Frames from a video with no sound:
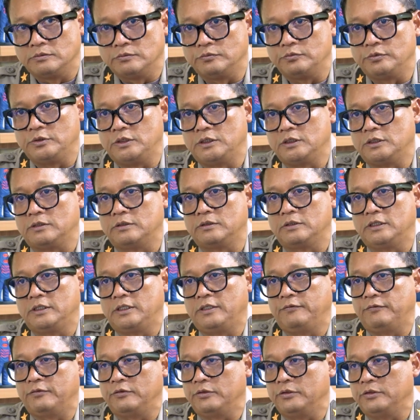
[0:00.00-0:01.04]
we
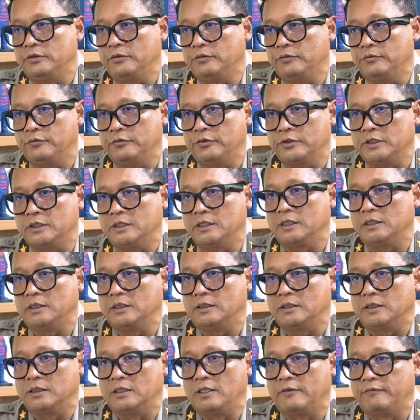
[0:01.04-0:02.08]
only follow what
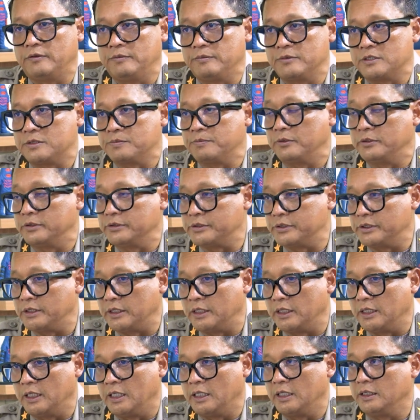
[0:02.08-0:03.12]
the government's policy,
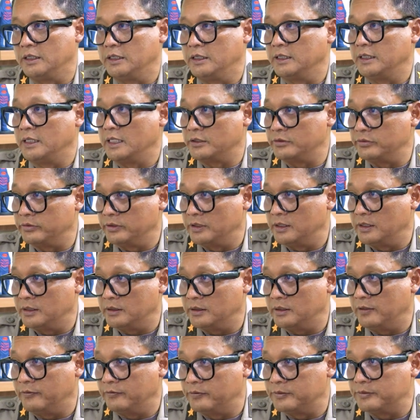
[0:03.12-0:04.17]
the national
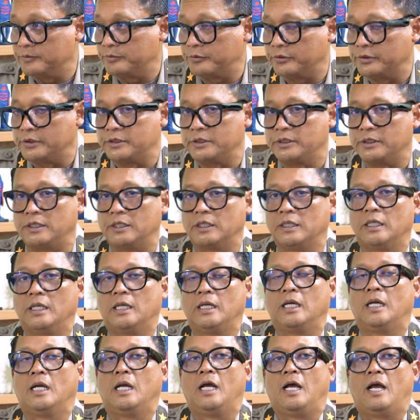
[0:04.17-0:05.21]
government policy.
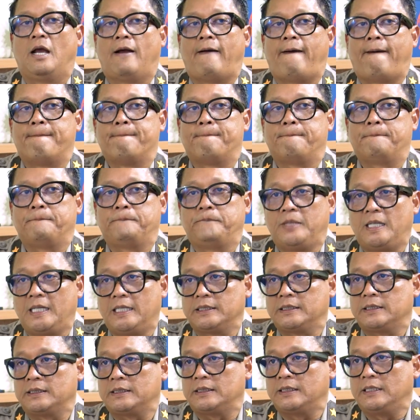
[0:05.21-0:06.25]

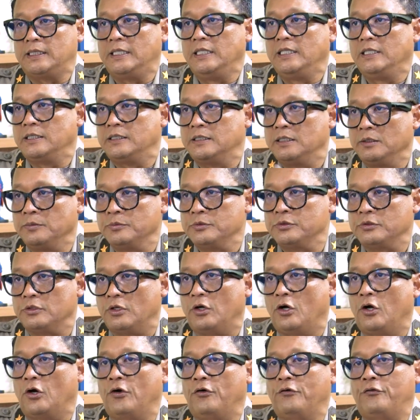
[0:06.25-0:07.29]
But in terms
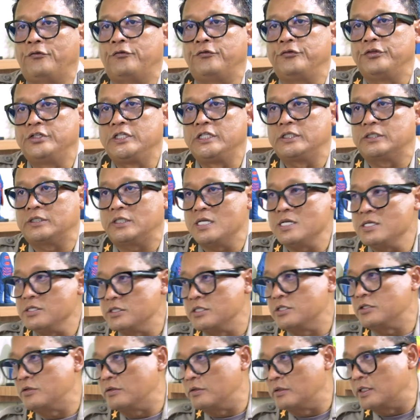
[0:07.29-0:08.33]
of the
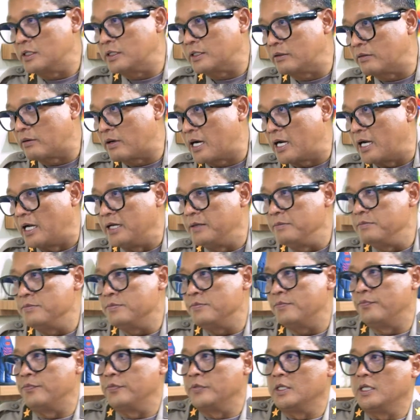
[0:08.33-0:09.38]
transnational crime,
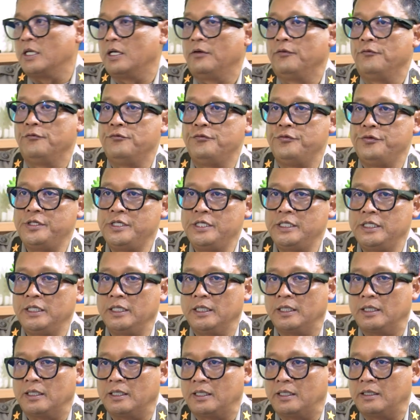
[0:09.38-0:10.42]
we
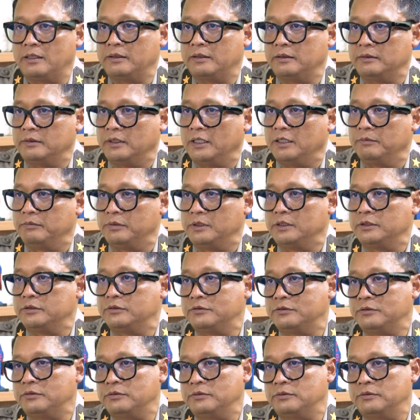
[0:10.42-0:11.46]
are able
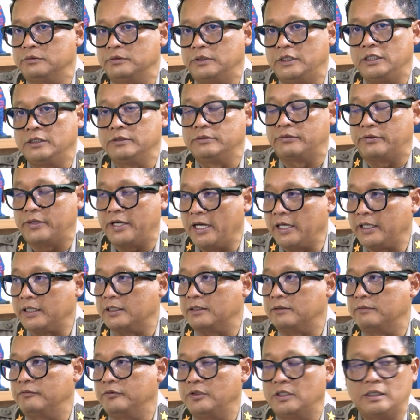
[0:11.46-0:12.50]
to interact
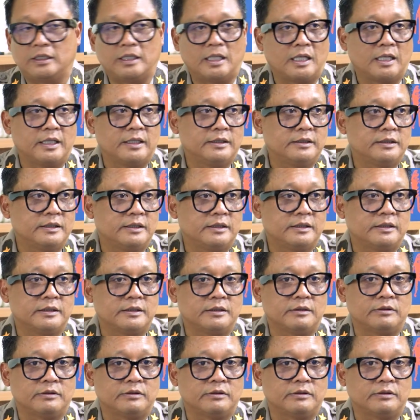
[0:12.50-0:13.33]
with other